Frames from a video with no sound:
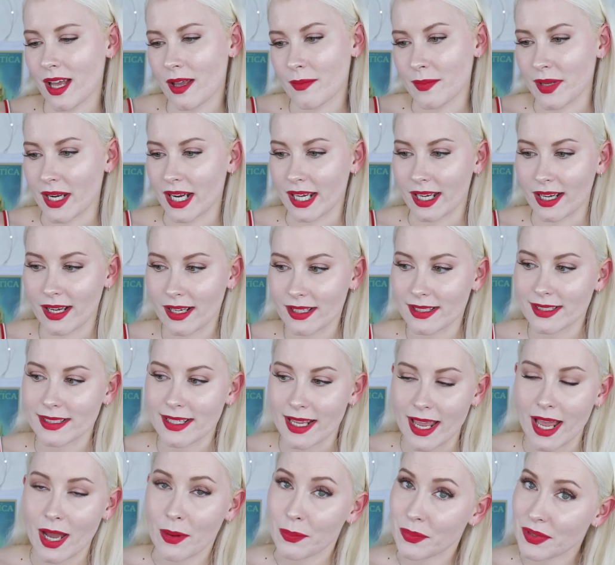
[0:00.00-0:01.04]
I mean, I can't
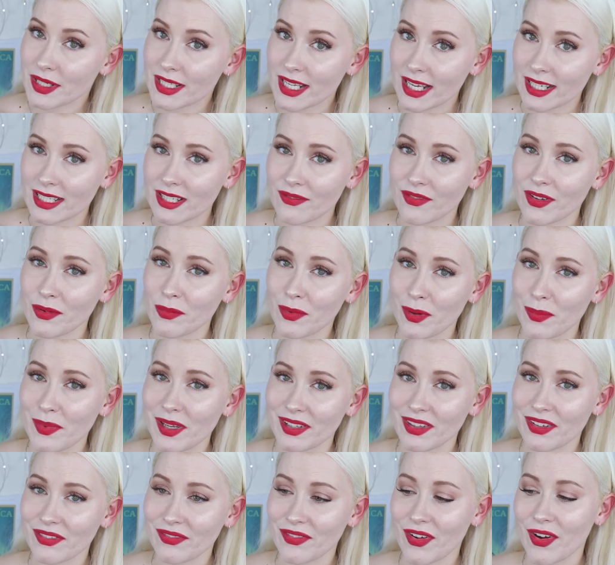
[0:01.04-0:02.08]
say how protective it will
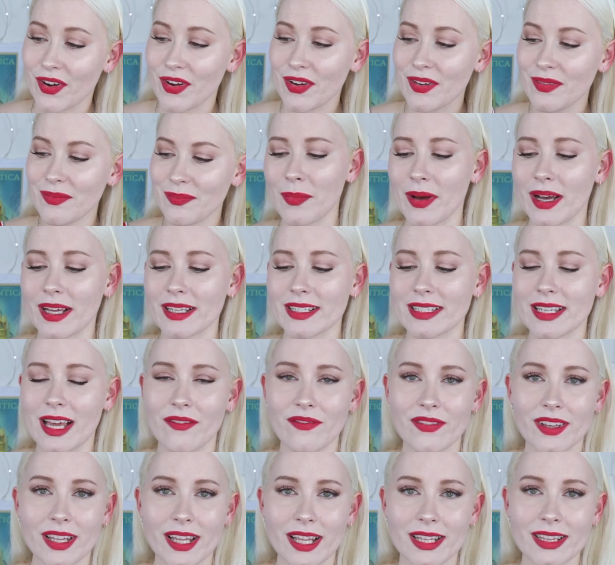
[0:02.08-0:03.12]
be on the phone, but I
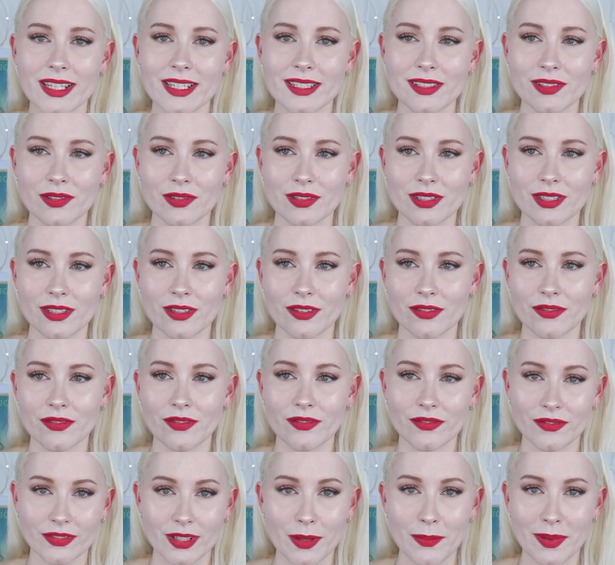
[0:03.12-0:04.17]
feel like these sorts of
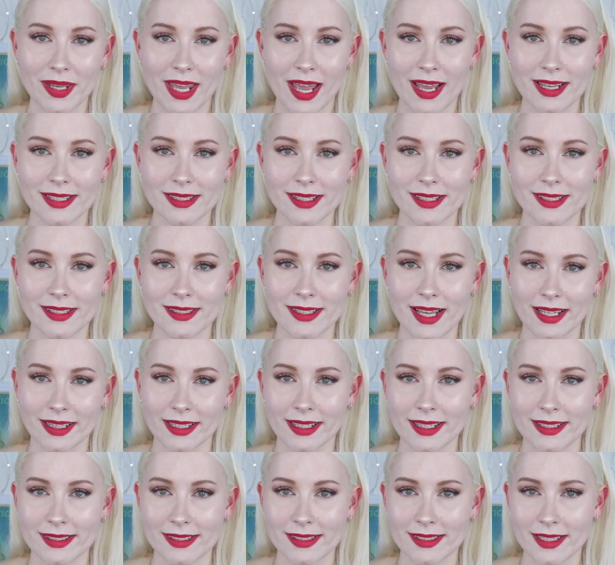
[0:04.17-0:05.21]
flip cases at
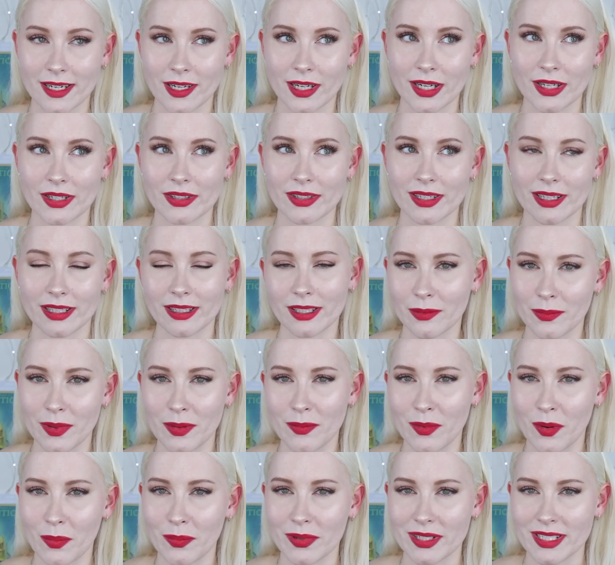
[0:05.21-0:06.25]
least are a little
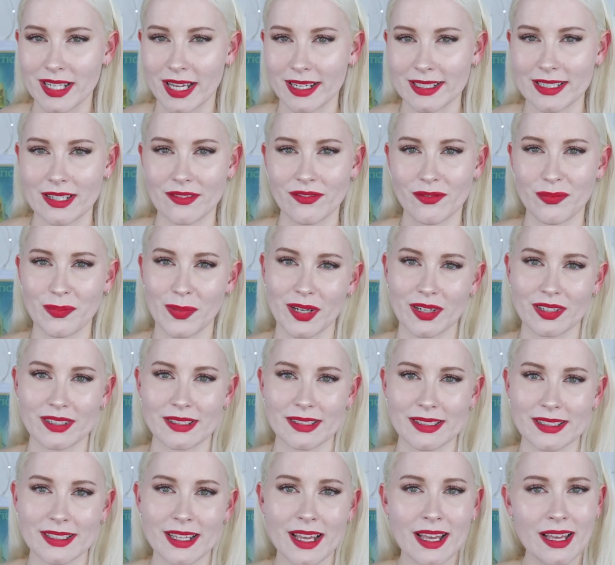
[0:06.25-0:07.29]
bit more protective
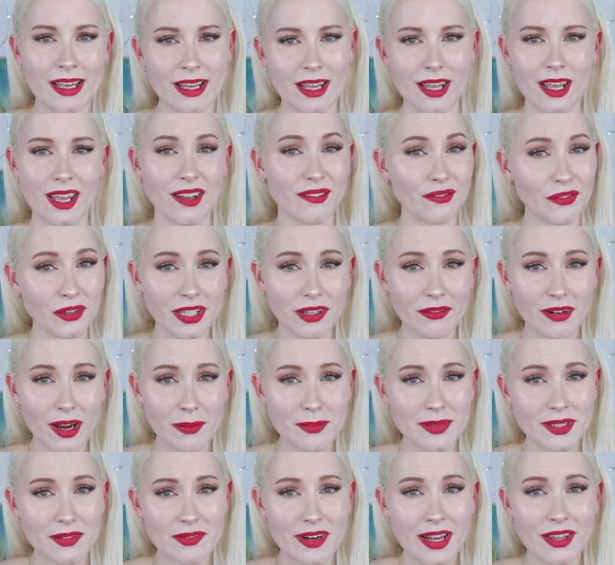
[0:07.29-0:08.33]
because it fully
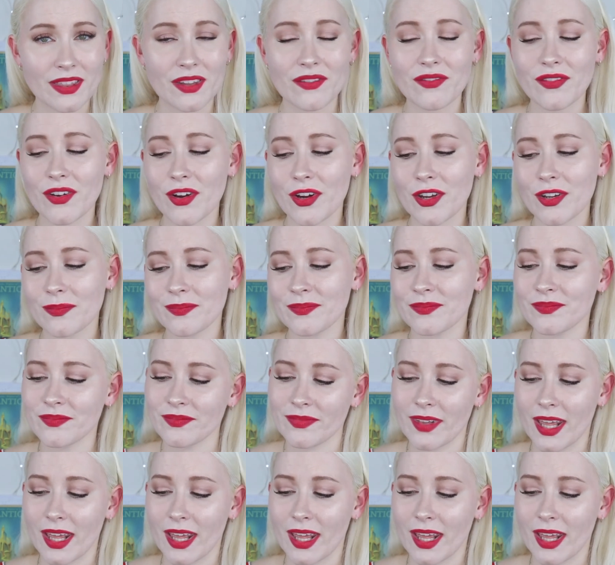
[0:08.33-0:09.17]
wraps around the phone.